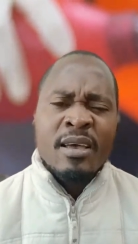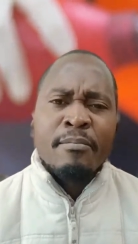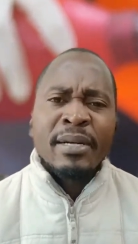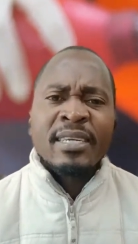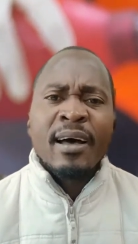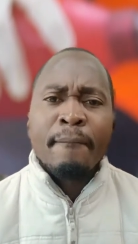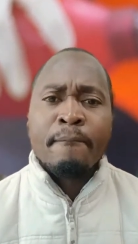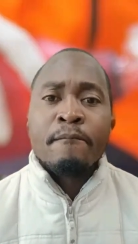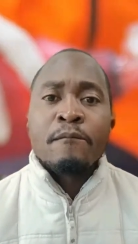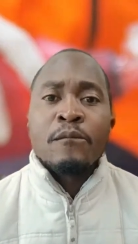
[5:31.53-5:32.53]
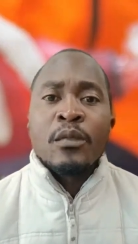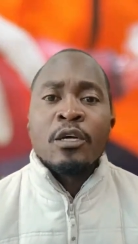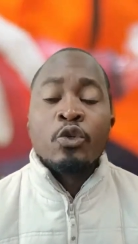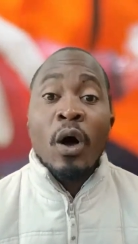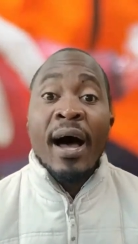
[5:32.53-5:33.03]
But to
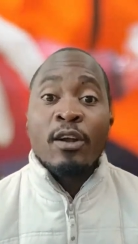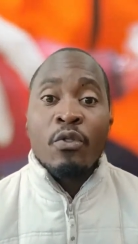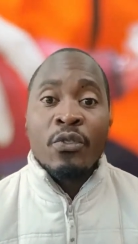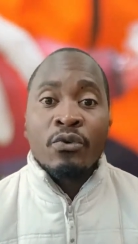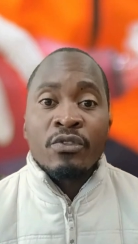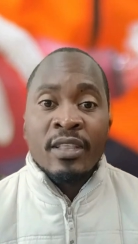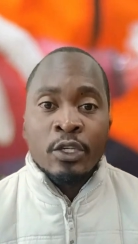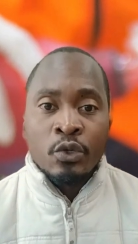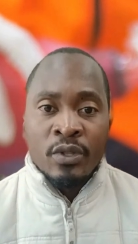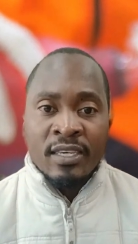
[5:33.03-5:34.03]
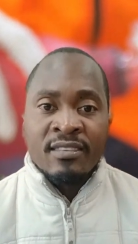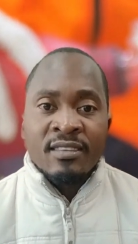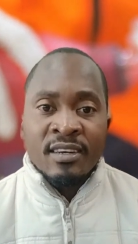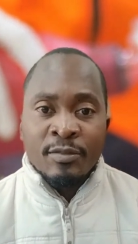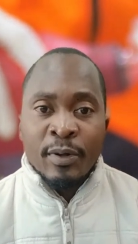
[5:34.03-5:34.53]
add on the two, that is
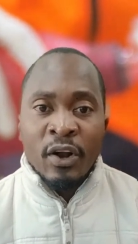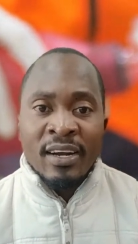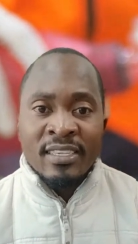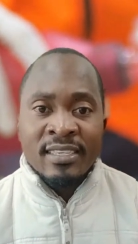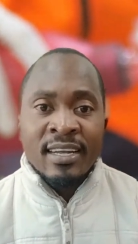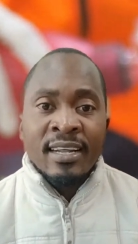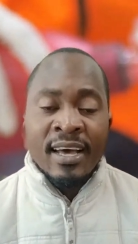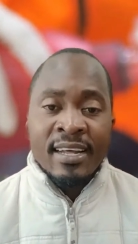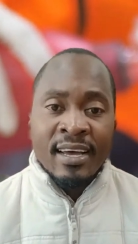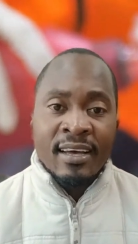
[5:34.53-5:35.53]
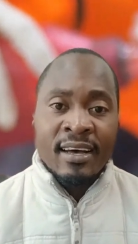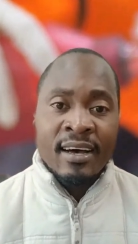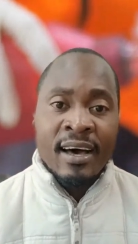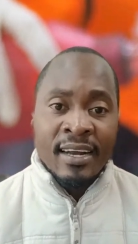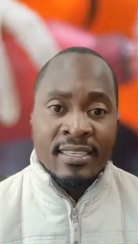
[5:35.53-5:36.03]
respiratory arrest and cardiac
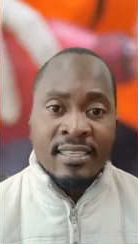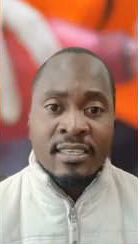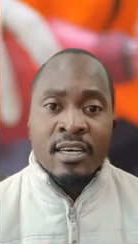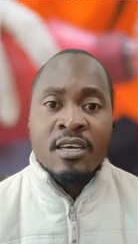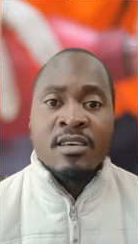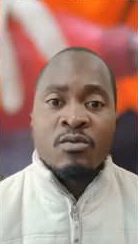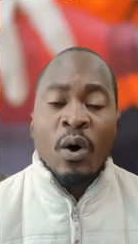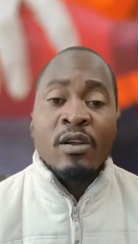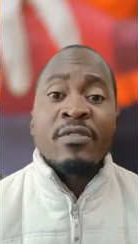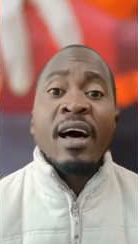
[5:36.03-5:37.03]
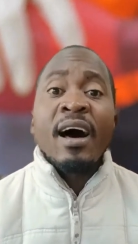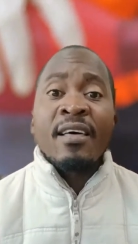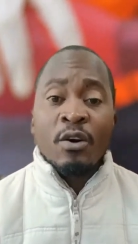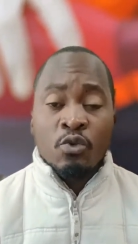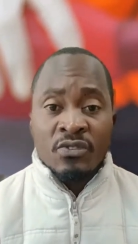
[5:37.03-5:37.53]
arrest, is one of the
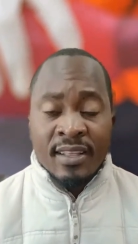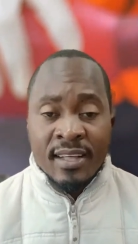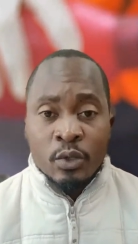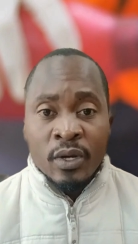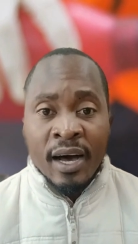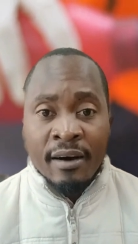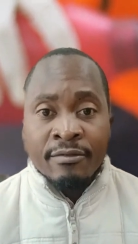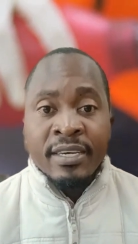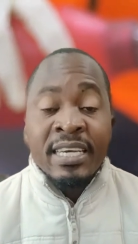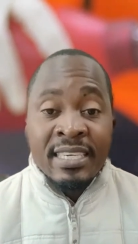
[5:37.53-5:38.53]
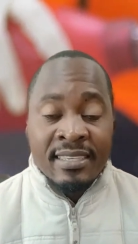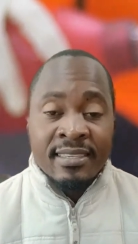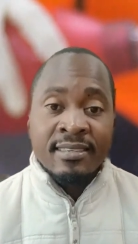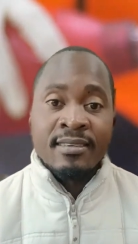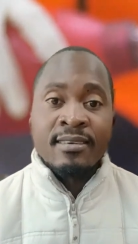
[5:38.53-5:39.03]
other concerns that we have is